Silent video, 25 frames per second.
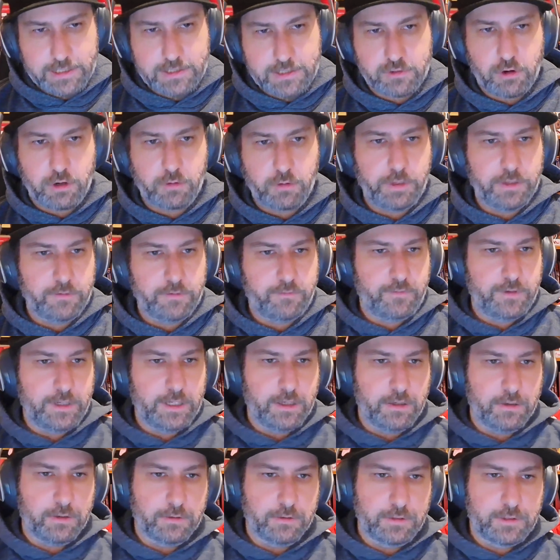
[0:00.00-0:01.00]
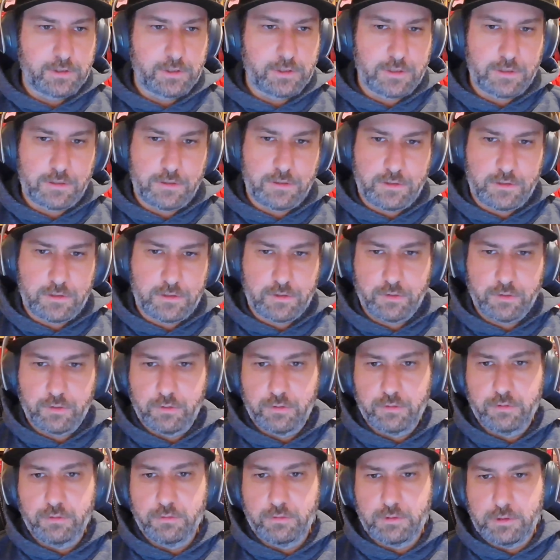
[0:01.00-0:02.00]
strong midfield,
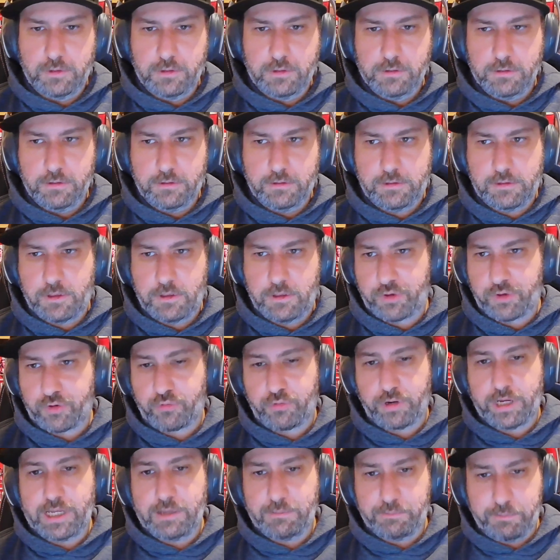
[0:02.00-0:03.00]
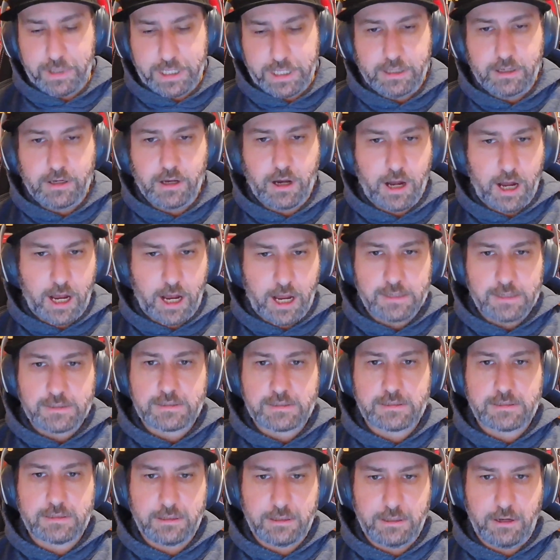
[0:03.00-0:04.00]
2-3 big
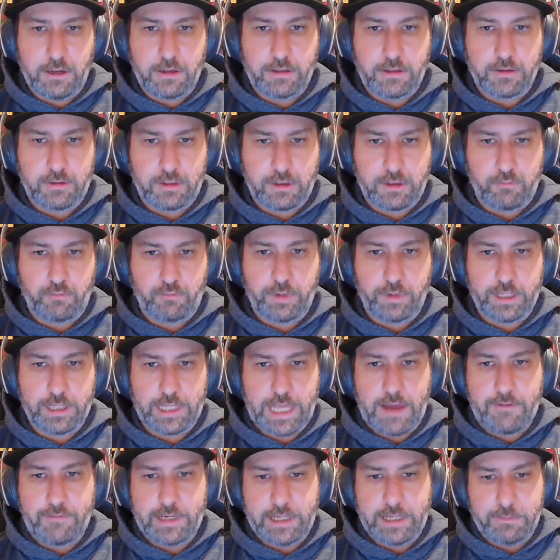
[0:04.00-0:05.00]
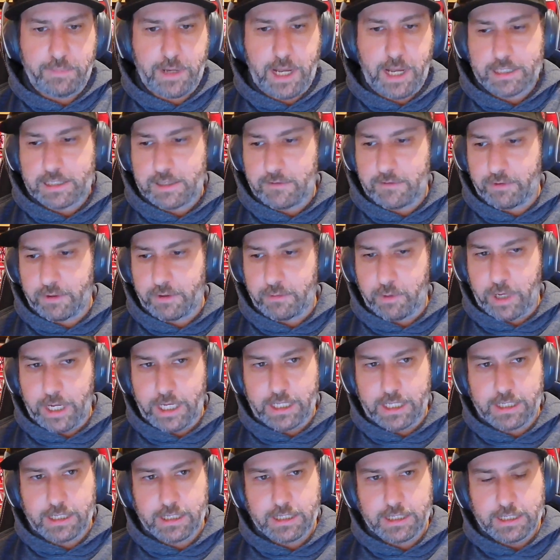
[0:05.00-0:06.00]
guys, that really have an impact every
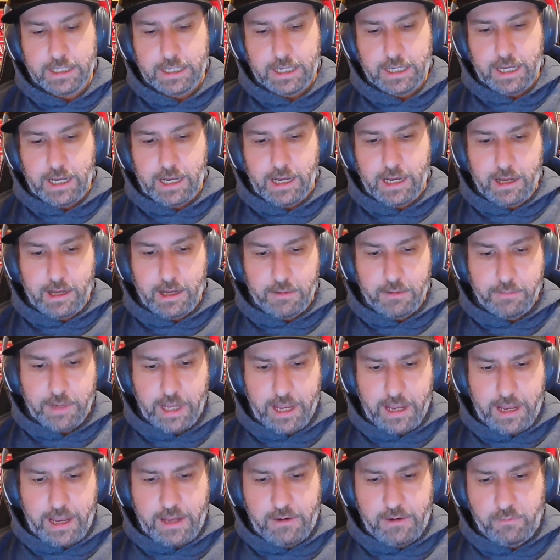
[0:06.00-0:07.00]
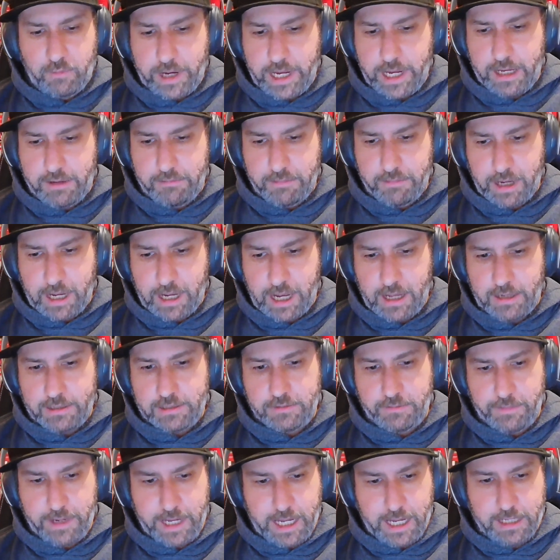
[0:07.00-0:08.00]
week. And we're
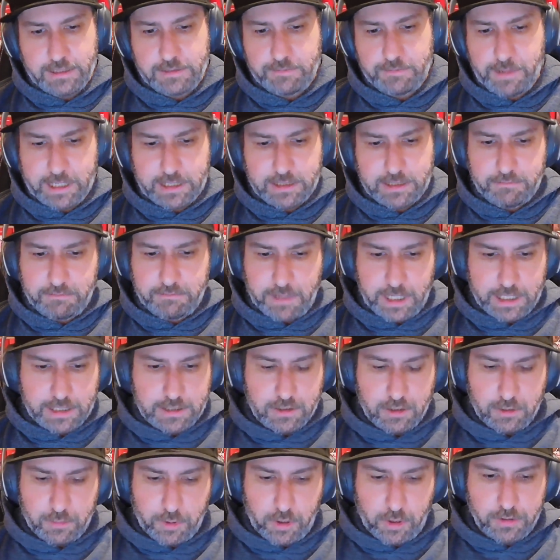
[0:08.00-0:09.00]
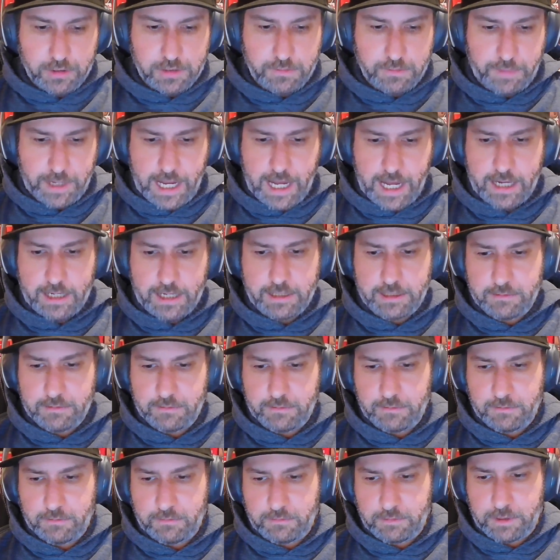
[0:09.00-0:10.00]
undermanned. Make no bones about it.
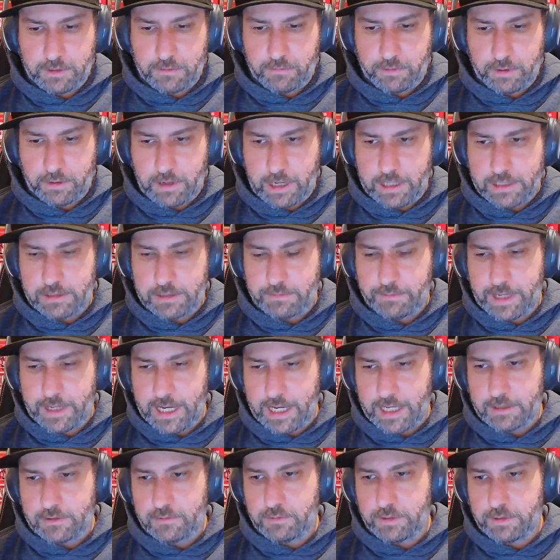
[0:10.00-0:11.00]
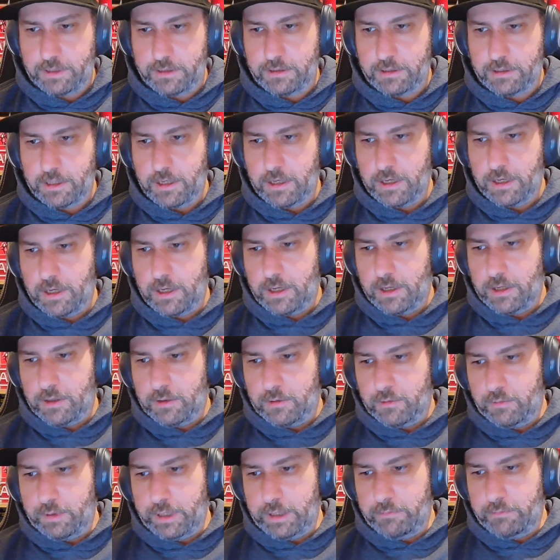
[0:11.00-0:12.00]
We're undermanned.
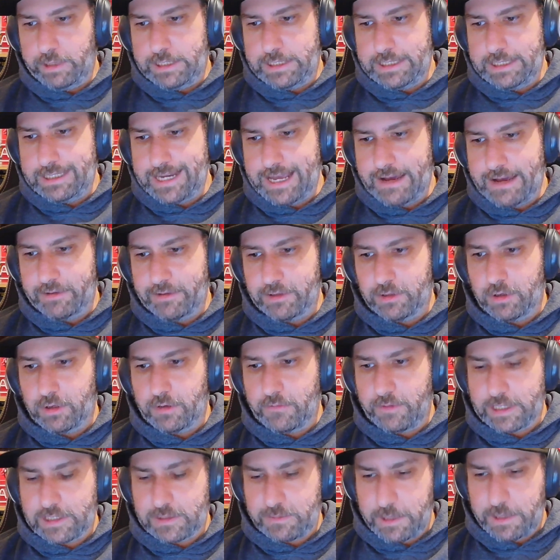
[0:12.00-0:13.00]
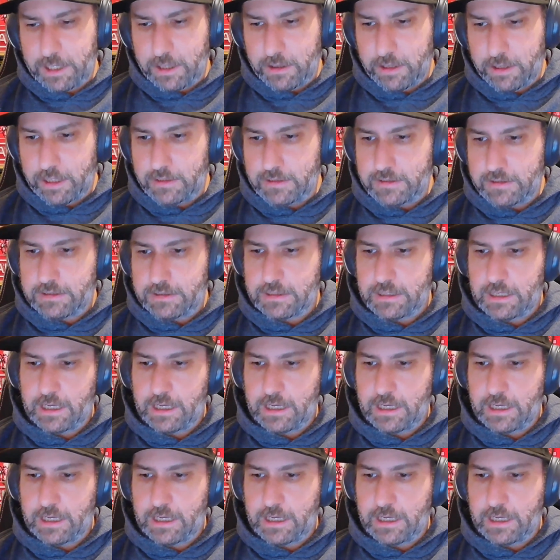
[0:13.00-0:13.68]
We didn't have a lot of experience,